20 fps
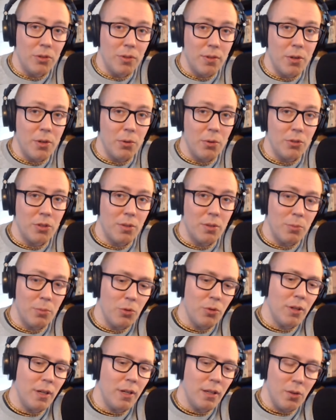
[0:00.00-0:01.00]
of the nodes of the
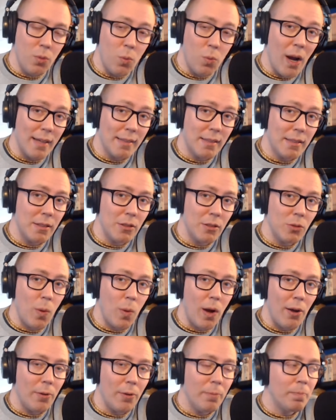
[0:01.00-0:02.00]
moon in the West as
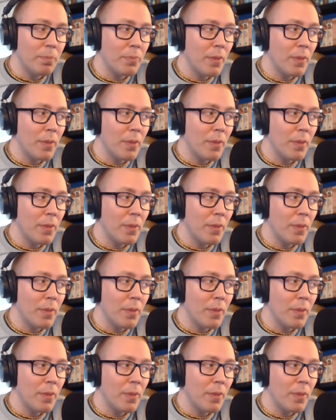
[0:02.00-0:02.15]
well.